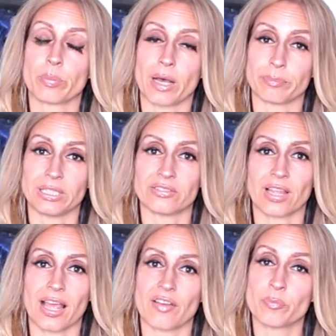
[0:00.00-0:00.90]
puppies
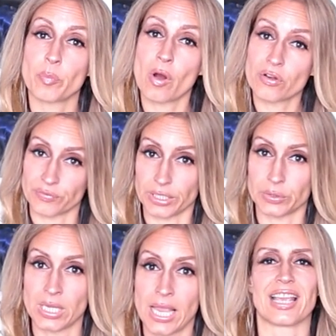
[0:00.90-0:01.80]
that have parvo,